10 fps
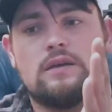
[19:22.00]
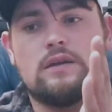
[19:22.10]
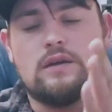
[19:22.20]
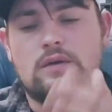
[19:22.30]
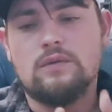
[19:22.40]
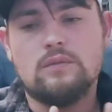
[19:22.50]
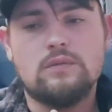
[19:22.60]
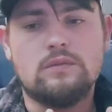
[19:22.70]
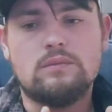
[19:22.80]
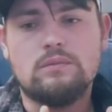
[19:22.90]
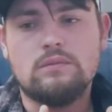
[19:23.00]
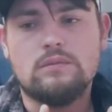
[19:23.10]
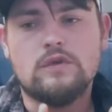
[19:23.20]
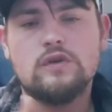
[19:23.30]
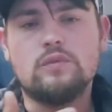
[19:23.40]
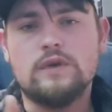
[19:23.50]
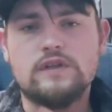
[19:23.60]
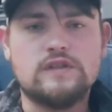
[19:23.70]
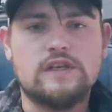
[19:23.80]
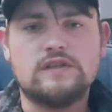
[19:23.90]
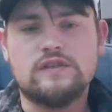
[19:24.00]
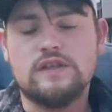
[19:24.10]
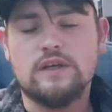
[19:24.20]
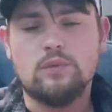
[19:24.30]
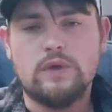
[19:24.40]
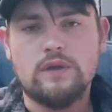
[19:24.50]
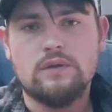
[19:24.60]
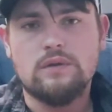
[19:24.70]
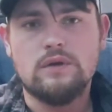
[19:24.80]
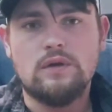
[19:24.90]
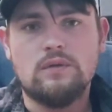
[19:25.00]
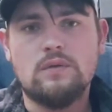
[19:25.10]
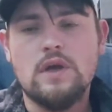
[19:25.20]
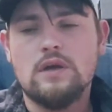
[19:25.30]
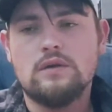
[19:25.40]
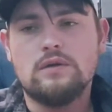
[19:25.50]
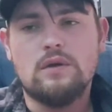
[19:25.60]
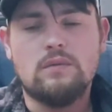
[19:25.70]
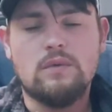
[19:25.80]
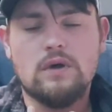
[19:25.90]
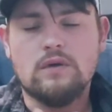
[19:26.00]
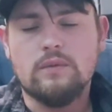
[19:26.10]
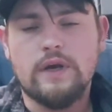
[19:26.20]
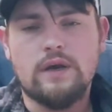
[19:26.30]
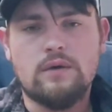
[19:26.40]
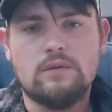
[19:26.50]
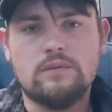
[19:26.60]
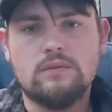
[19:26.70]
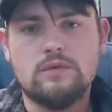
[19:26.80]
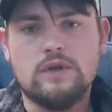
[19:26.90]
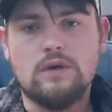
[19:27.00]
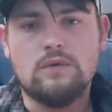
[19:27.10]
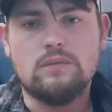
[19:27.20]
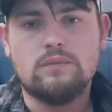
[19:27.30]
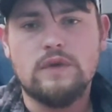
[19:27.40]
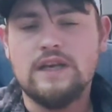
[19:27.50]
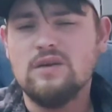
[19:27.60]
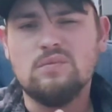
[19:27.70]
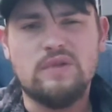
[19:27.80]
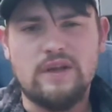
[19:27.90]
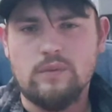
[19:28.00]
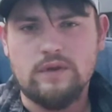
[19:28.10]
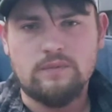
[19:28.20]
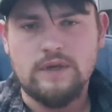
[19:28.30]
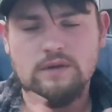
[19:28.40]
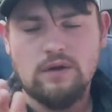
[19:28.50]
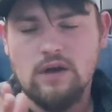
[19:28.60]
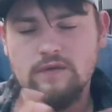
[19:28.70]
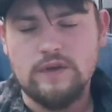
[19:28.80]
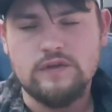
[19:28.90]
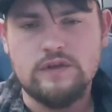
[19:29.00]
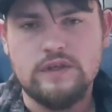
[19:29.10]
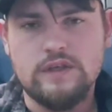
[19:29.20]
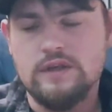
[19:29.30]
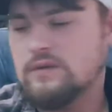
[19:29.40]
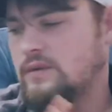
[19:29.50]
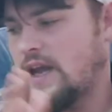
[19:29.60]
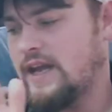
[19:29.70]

you know, do what is necessary with. You know, don't walk around, you know, and don't play with them either, obviously. You know,